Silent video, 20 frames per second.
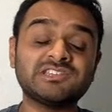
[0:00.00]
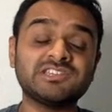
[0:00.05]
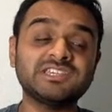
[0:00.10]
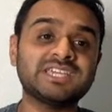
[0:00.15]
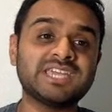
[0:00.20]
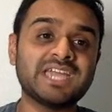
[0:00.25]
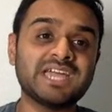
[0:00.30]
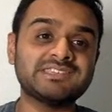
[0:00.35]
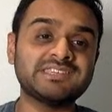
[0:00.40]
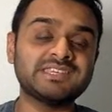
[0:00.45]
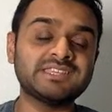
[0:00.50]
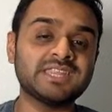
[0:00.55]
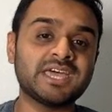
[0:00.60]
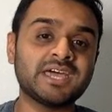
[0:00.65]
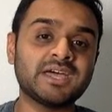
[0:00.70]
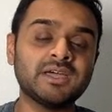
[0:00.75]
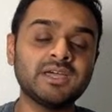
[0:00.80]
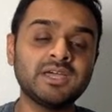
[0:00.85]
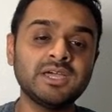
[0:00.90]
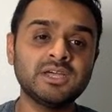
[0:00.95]
getting
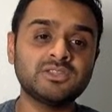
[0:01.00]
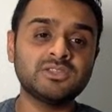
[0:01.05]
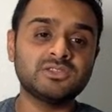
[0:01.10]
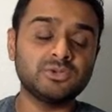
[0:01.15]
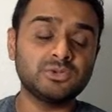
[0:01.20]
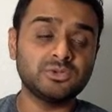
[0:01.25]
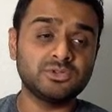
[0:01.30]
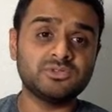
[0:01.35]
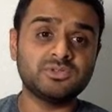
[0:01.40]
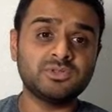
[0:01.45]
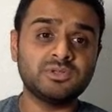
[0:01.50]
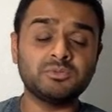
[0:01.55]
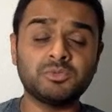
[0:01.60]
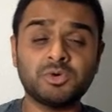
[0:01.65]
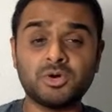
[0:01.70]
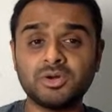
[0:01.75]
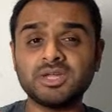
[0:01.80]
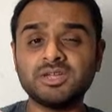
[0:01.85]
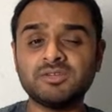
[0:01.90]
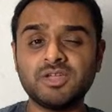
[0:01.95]
there
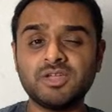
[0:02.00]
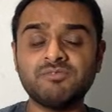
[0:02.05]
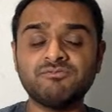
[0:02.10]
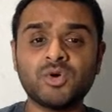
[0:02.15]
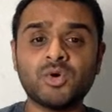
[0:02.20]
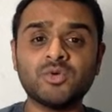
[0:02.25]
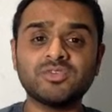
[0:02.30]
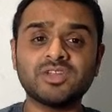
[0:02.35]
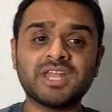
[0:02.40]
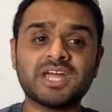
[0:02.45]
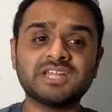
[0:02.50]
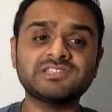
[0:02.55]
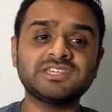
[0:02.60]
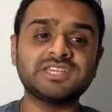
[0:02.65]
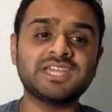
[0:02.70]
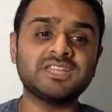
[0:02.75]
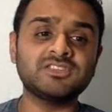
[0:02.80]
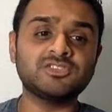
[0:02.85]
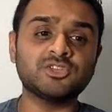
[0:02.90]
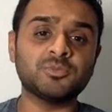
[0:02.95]
involved in actually
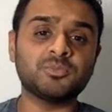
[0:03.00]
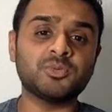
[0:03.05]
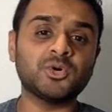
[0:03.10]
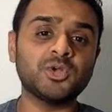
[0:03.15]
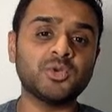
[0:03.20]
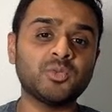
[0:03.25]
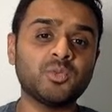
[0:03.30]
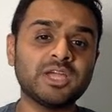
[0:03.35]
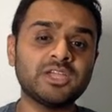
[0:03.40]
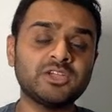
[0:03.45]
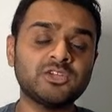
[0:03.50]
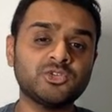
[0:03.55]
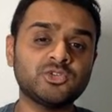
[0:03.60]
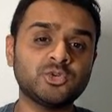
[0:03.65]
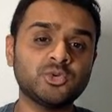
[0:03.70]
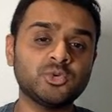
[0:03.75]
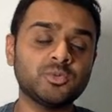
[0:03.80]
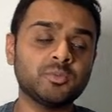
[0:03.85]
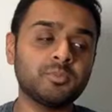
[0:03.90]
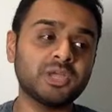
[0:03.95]
getting to a point where you
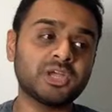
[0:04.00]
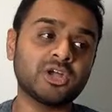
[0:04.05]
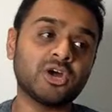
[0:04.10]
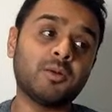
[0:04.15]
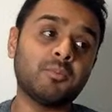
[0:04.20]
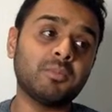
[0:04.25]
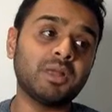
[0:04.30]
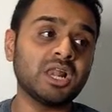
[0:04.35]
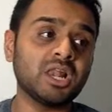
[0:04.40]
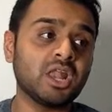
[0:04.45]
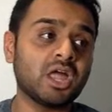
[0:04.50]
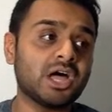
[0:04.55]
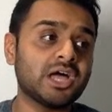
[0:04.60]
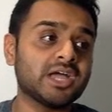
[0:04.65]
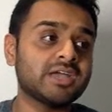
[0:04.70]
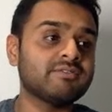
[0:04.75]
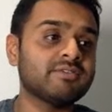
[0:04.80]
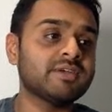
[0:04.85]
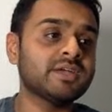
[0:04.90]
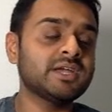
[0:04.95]
do become
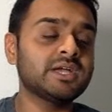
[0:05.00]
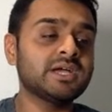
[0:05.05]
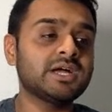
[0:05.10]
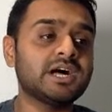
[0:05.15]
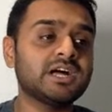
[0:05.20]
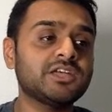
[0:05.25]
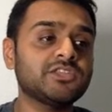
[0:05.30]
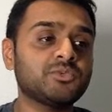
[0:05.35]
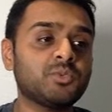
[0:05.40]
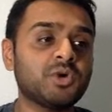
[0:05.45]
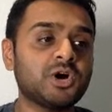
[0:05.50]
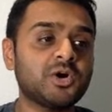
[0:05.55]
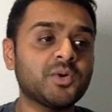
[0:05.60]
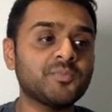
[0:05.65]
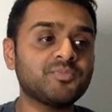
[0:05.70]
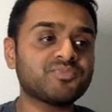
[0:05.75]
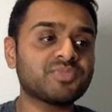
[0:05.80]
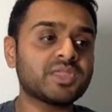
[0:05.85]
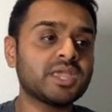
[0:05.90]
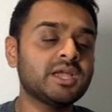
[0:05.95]
live as
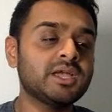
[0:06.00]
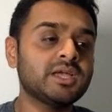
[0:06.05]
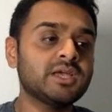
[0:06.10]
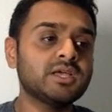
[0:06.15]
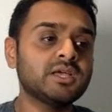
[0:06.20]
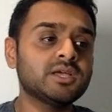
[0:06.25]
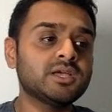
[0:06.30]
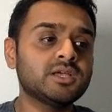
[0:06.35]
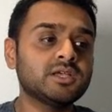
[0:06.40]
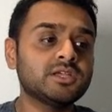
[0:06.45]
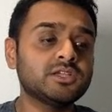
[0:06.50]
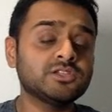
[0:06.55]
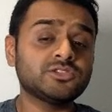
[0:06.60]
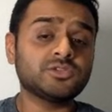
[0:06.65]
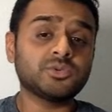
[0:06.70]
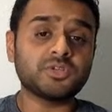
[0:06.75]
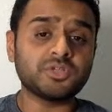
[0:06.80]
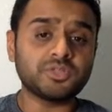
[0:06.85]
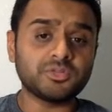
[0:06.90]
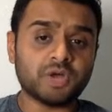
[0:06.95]
well. So
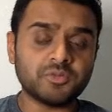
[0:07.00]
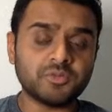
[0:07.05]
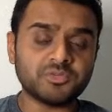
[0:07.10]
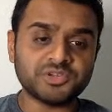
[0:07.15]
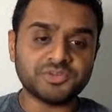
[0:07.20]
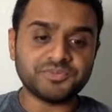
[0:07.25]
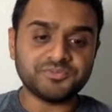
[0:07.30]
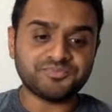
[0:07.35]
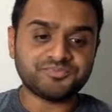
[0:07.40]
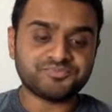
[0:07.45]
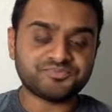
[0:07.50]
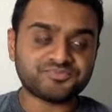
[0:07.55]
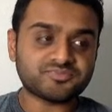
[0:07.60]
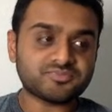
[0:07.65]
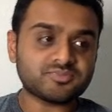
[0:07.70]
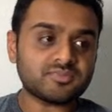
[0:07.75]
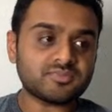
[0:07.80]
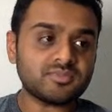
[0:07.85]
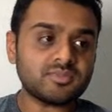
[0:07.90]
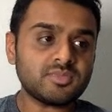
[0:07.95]
another option
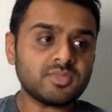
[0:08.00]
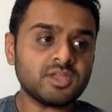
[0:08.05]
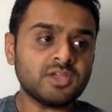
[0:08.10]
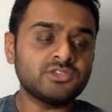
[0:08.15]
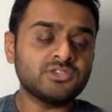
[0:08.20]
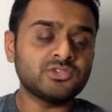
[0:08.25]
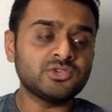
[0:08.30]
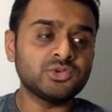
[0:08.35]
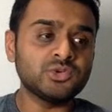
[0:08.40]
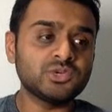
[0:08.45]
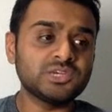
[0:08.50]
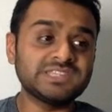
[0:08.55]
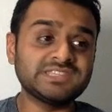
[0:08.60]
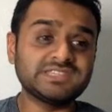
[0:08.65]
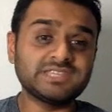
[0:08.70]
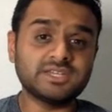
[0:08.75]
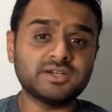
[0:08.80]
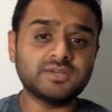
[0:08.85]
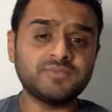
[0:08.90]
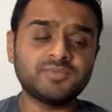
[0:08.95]
to
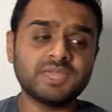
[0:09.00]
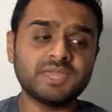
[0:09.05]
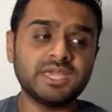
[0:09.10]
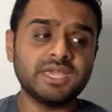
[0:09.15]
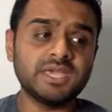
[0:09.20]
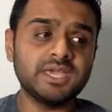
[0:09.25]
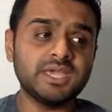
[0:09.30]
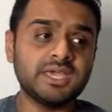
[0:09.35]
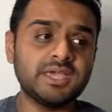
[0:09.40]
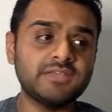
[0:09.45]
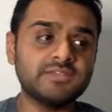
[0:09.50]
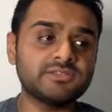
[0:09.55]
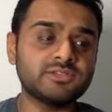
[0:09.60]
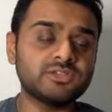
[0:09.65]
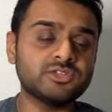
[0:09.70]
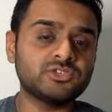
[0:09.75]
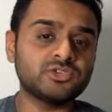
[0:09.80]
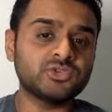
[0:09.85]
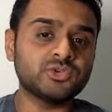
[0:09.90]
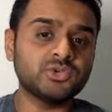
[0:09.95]
consider is
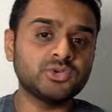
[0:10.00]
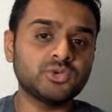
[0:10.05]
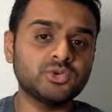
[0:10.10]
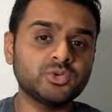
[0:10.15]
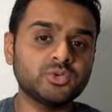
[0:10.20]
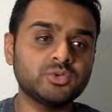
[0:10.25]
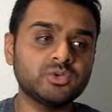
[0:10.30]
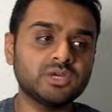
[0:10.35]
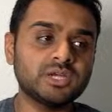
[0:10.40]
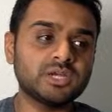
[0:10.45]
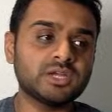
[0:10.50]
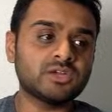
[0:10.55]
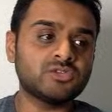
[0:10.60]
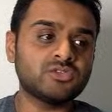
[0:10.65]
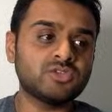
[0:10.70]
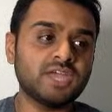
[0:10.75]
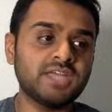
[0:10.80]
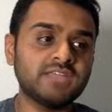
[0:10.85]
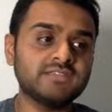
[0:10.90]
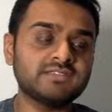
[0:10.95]
to
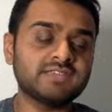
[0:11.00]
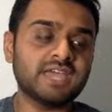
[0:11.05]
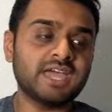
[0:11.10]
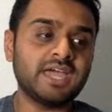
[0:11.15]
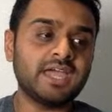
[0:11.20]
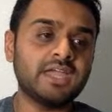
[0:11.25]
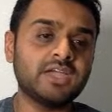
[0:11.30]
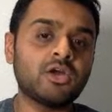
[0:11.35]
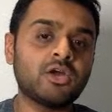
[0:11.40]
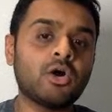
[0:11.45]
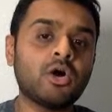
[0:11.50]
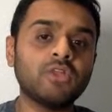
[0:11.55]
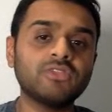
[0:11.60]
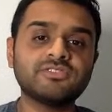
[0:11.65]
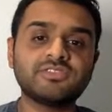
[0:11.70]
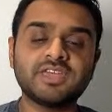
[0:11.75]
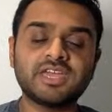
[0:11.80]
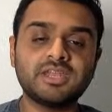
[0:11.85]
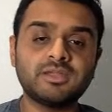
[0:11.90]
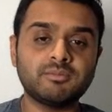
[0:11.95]
create a
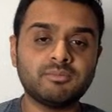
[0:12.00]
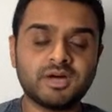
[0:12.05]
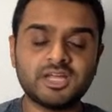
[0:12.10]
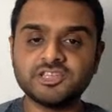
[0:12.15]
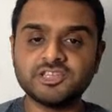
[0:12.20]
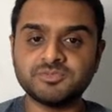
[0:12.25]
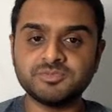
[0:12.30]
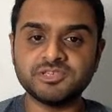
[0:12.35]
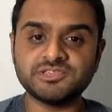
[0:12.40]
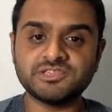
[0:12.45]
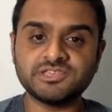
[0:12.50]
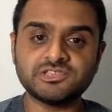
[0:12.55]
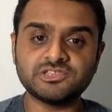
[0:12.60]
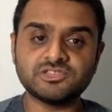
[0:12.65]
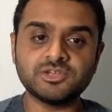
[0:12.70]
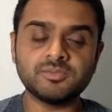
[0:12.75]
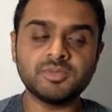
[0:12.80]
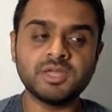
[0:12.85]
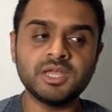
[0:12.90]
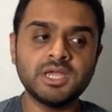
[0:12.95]
content management
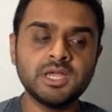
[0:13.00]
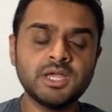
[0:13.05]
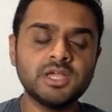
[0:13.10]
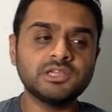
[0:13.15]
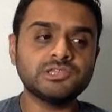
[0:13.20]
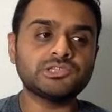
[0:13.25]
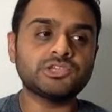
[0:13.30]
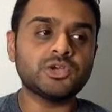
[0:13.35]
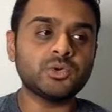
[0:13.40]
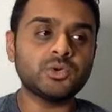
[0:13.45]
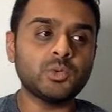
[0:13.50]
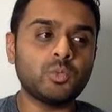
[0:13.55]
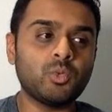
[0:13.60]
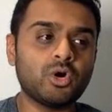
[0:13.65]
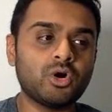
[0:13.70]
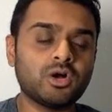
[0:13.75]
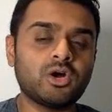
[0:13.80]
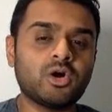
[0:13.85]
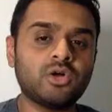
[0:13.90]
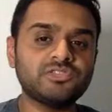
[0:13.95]
system. So
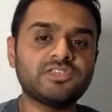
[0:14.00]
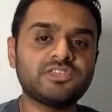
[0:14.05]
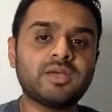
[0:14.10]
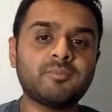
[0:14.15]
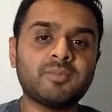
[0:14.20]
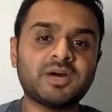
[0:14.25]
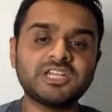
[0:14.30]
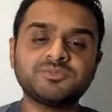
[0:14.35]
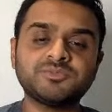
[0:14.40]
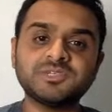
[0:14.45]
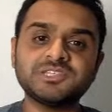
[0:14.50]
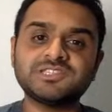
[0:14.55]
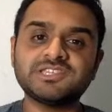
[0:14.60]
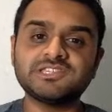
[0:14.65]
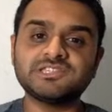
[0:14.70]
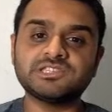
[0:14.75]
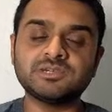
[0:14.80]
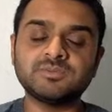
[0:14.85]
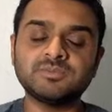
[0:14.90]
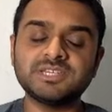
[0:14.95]
what a content management
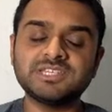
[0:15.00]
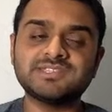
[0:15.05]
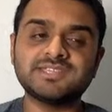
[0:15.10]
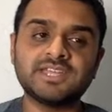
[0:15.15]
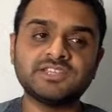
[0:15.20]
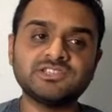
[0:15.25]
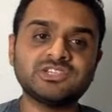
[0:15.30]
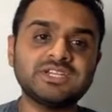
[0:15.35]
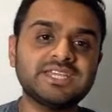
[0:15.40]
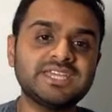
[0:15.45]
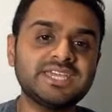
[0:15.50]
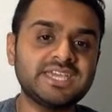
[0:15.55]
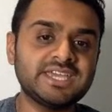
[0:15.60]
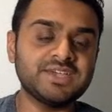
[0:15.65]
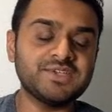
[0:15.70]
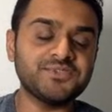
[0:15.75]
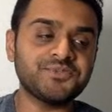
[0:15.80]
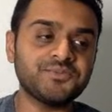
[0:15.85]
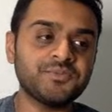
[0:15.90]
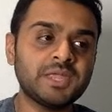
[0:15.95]
system essentially
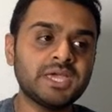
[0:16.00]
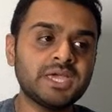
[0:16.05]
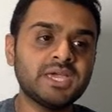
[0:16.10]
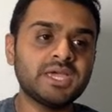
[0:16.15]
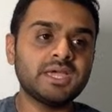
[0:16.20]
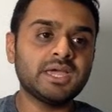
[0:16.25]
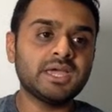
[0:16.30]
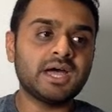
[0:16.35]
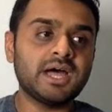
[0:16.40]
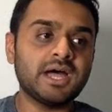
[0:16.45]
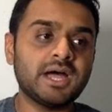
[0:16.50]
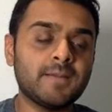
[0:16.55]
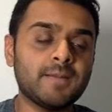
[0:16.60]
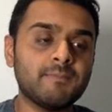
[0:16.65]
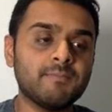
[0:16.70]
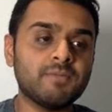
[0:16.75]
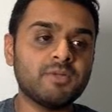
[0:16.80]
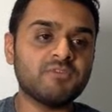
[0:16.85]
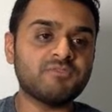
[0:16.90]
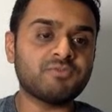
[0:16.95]
is,
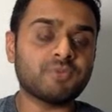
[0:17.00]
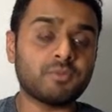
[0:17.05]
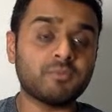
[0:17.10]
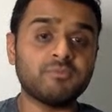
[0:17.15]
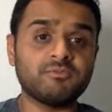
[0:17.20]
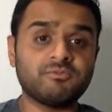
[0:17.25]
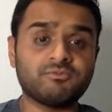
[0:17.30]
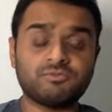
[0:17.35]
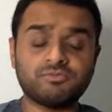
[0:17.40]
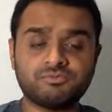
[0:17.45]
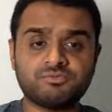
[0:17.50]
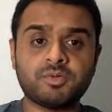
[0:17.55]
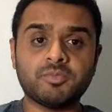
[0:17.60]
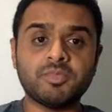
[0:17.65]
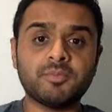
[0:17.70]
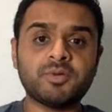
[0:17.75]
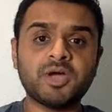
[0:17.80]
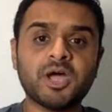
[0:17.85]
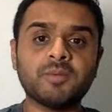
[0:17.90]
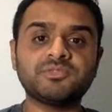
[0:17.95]
from the
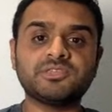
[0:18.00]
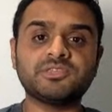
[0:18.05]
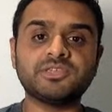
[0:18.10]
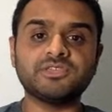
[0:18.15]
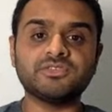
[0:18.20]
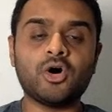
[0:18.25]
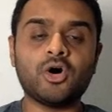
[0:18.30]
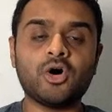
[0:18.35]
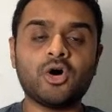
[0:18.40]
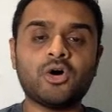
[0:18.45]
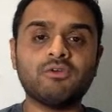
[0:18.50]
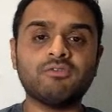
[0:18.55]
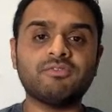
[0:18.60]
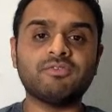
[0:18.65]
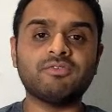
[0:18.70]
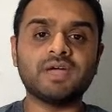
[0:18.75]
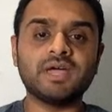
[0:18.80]
purposes of